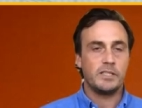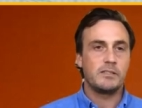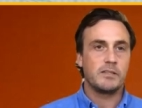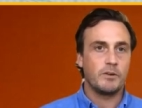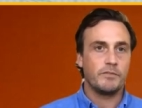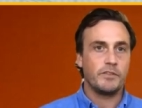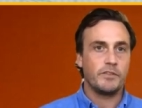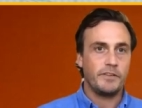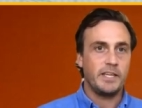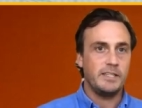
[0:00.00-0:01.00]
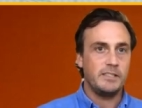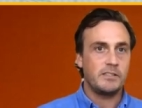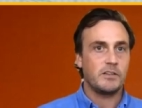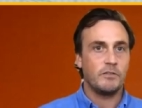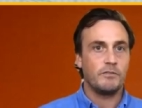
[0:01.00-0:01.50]
some of the fees
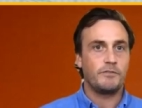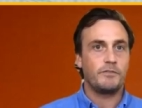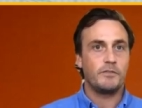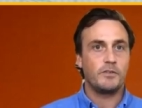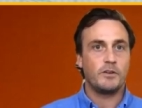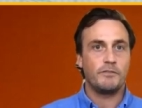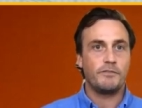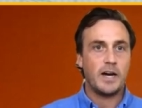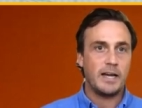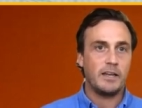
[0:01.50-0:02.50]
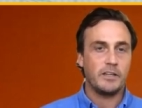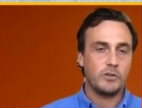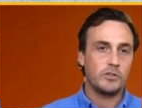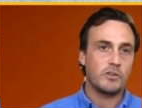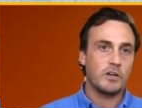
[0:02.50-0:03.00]
of of filing your
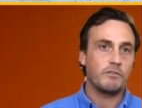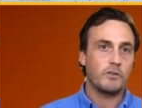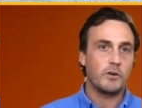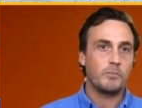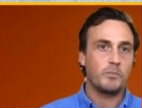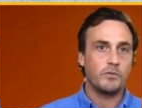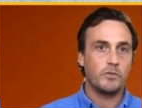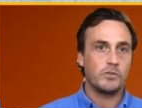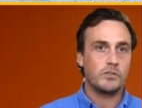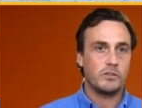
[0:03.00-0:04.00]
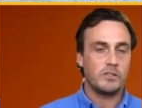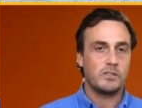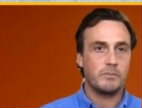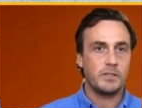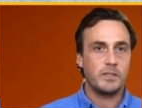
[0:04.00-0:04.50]
drug for approval. So there's
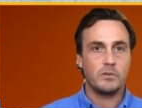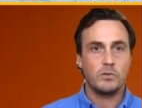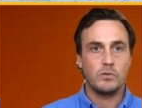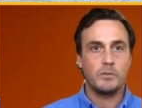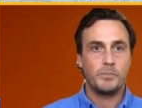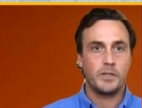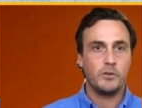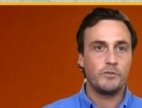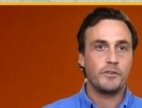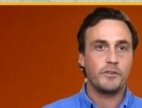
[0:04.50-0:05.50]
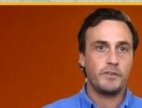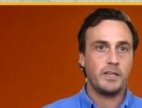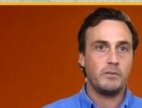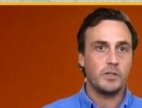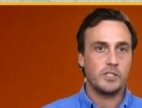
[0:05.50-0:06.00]
something called the PDUFA
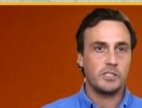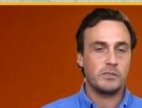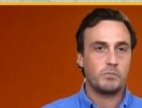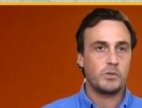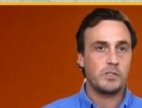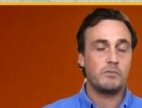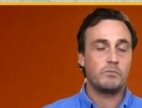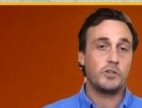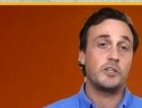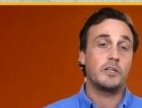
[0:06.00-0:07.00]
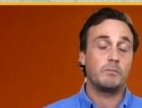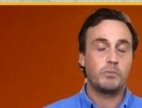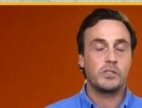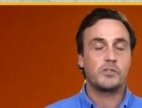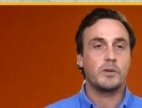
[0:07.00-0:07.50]
fee, which is Pre- Pre-
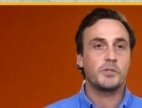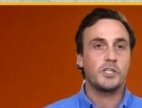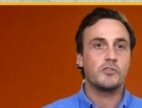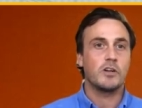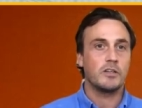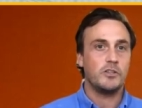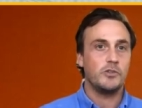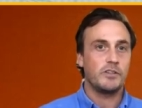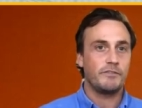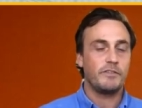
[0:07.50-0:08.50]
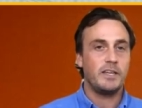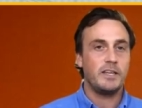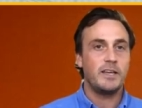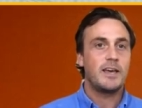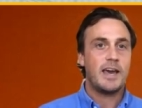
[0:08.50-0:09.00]
Prescription Drug User Fee
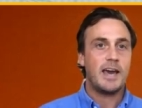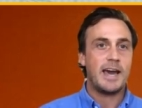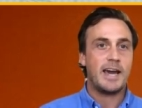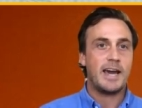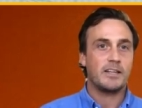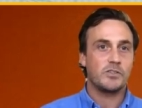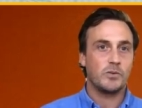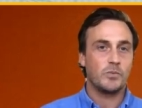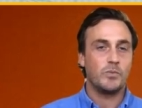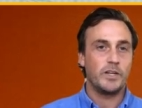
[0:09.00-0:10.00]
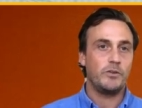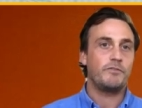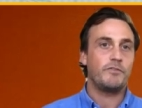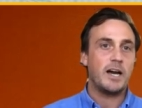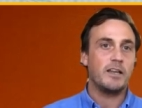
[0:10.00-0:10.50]
Act. So when you
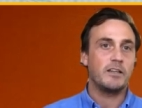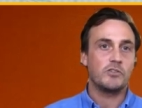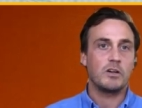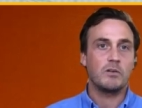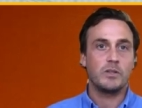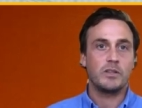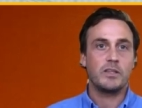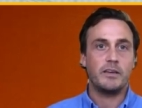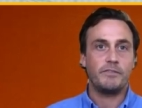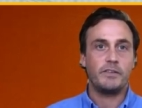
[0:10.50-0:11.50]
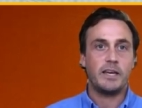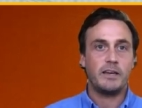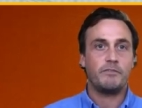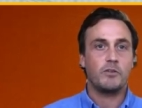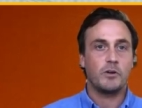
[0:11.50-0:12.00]
file a drug with the
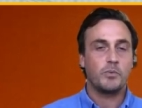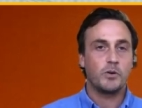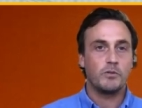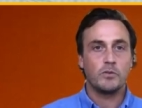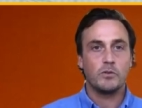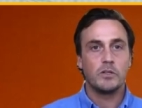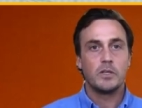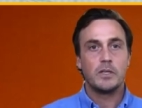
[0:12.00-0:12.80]
FDA for approval,